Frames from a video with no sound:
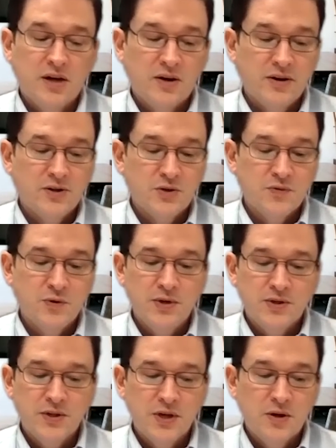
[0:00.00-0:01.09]
area just a few
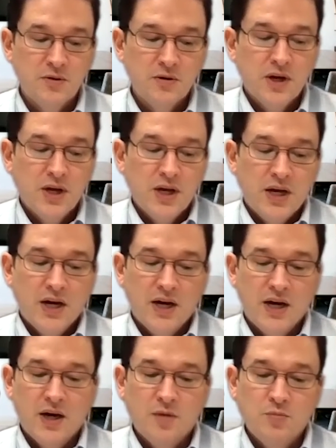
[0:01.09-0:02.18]
weeks ago.
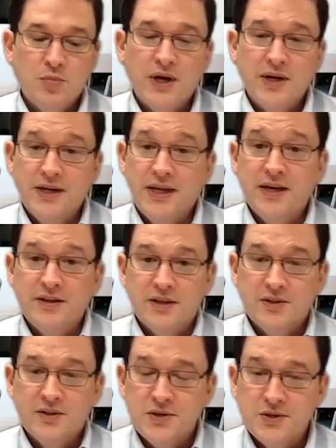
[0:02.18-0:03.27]
But again,
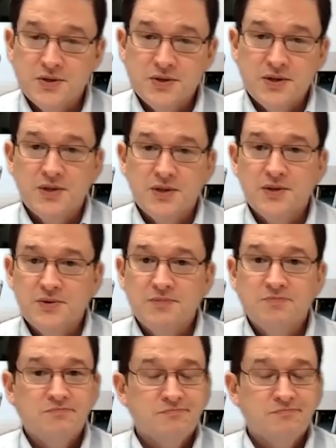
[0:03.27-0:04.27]
this is